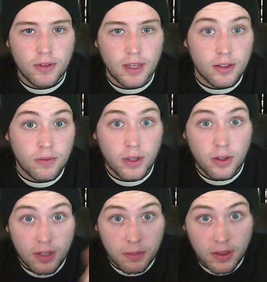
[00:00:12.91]
If you like this
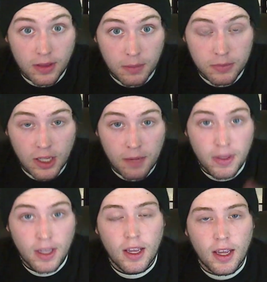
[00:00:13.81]
video, give me a thumbs up,